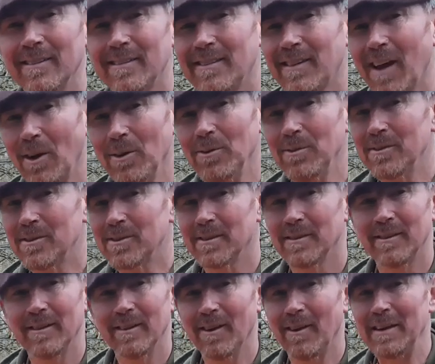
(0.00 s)
Don't
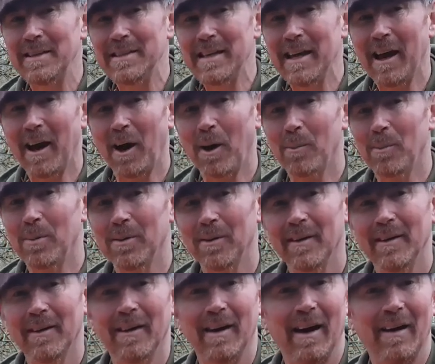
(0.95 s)
light it up
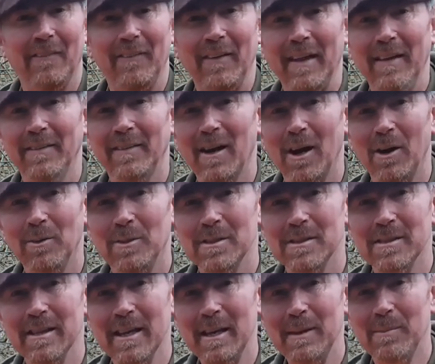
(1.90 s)
and then go to
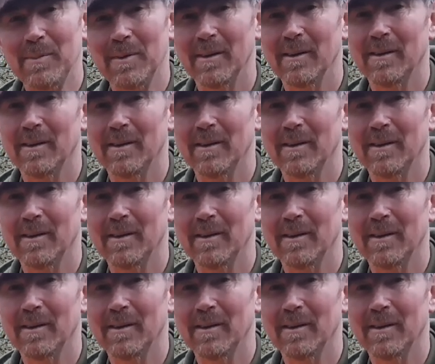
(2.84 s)
sleep